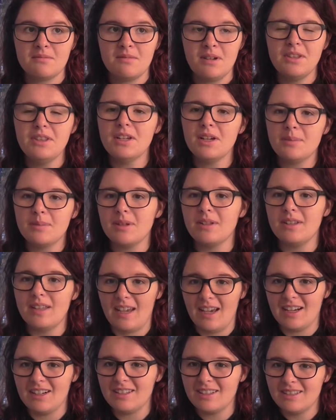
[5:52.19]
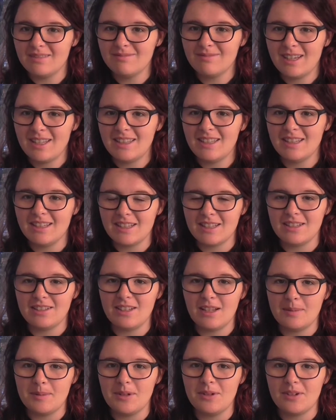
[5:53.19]
I'll be able to handle it. I think it'll
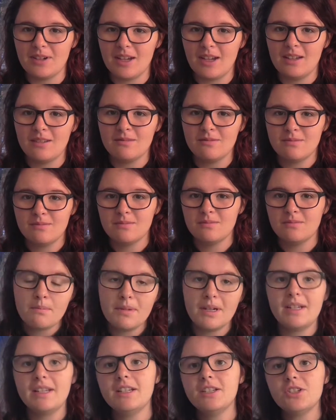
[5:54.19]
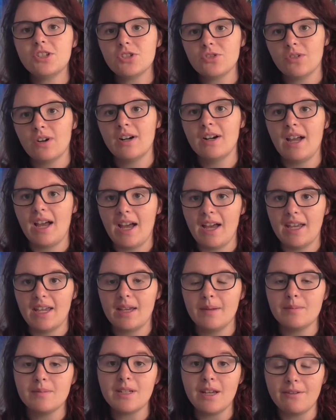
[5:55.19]
all be okay. But in short, I
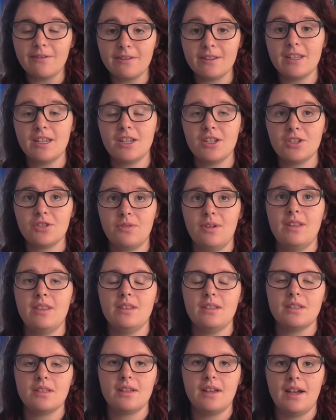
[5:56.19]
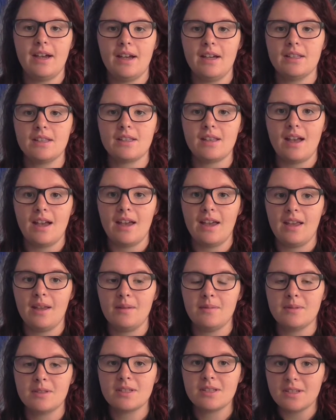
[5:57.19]
am definitely enjoying this class.
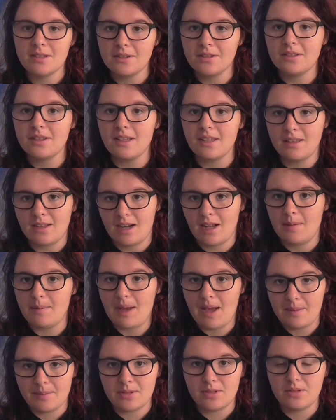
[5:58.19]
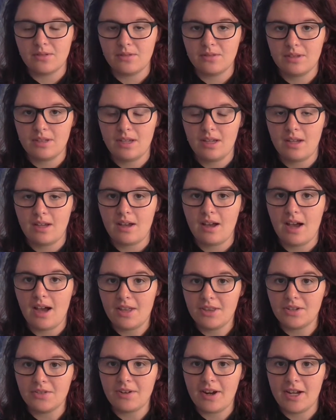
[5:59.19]
I still think that I'm absolutely
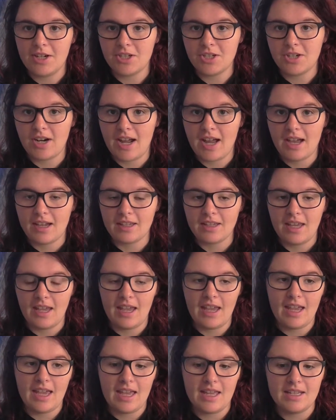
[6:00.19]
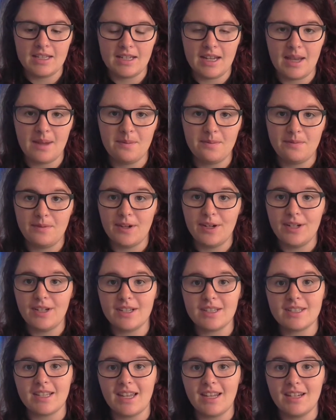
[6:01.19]
on the right track, and I'm very
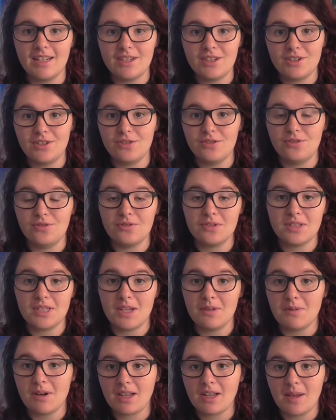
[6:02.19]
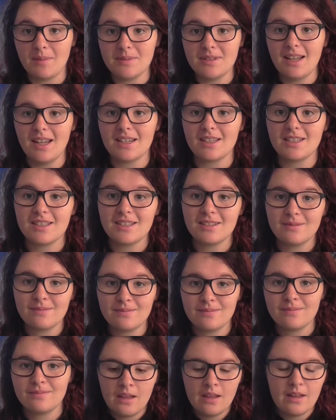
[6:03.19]
excited to see comes next.
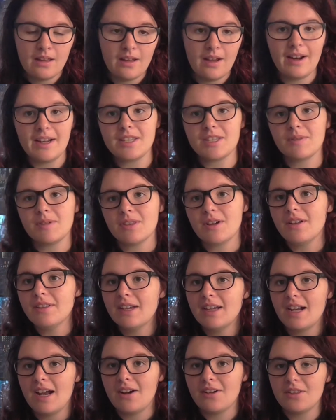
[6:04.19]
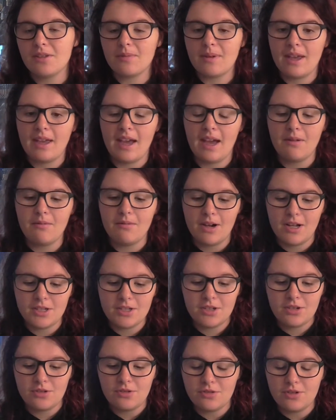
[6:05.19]
All right, so with all that out of the way, I
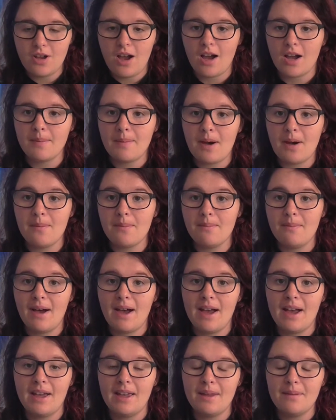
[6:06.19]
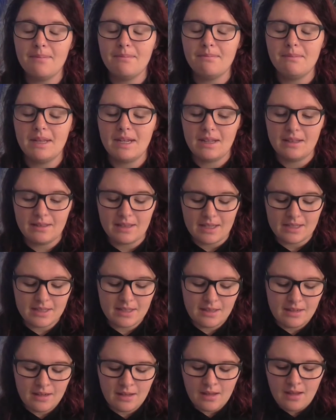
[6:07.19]
want to talk about my mini
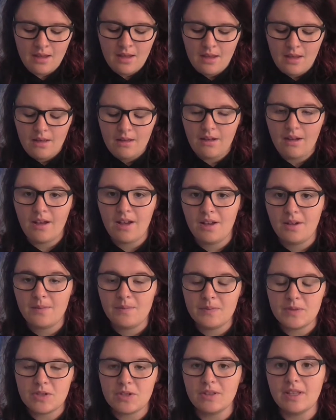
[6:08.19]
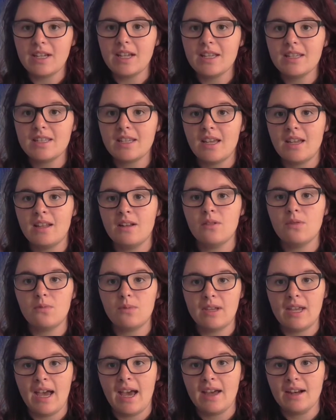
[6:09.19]
lesson. So like I said,
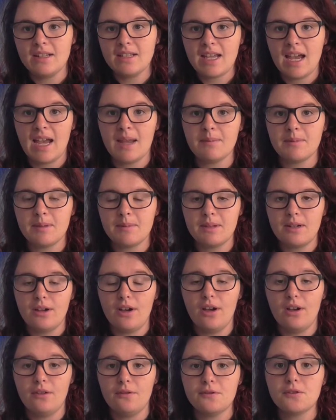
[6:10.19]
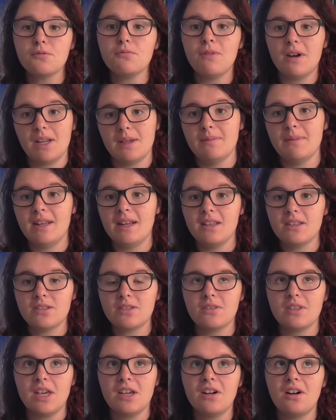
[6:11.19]
we had a time limit of 20 minutes,
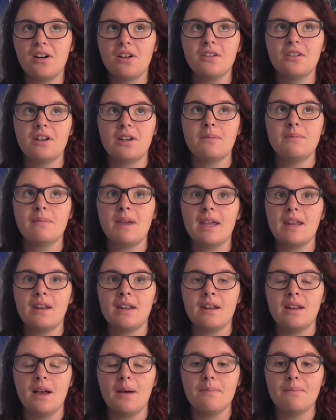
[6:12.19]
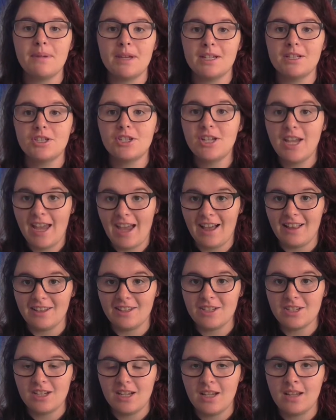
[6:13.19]
so that already made it a bit
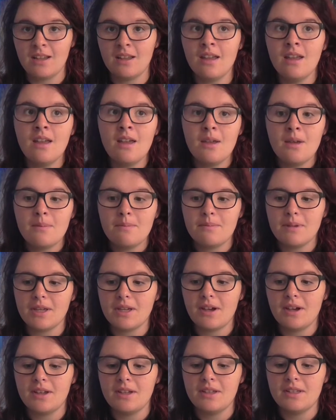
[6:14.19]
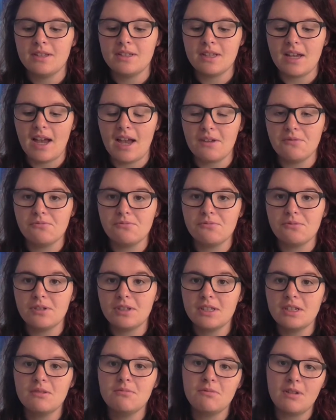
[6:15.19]
challenging because I
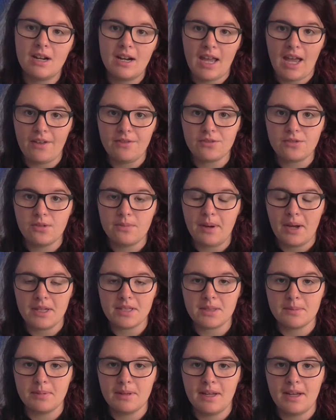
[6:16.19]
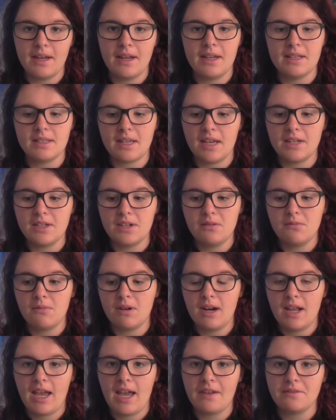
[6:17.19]
really didn't want to have to go buy supplies. I didn't
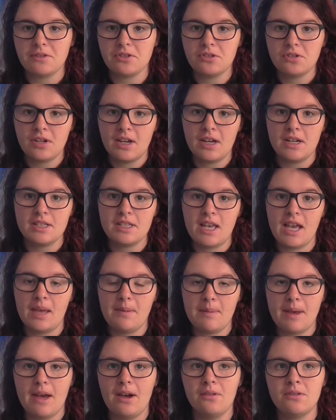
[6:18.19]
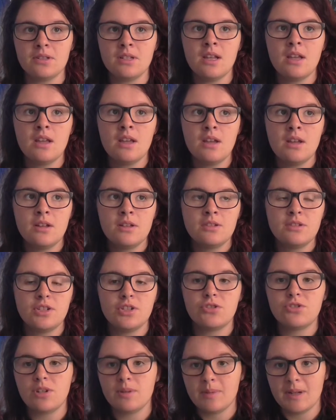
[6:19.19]
want to have to try to time out
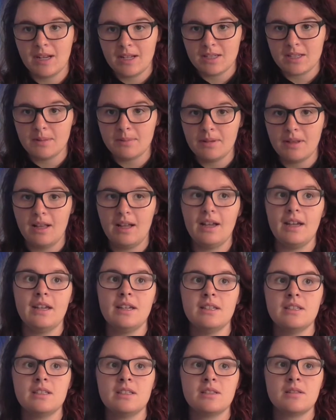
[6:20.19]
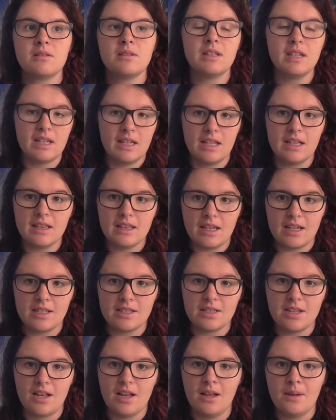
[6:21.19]
distributing supplies, cleaning
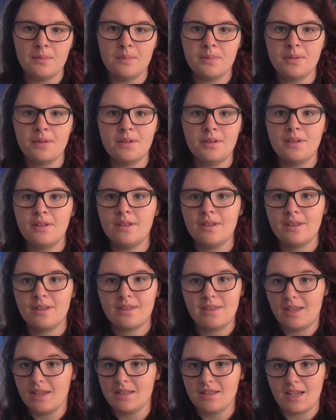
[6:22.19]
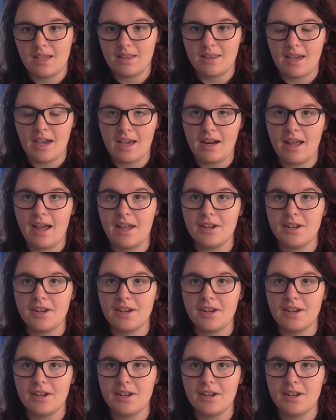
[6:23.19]
things up, things like that.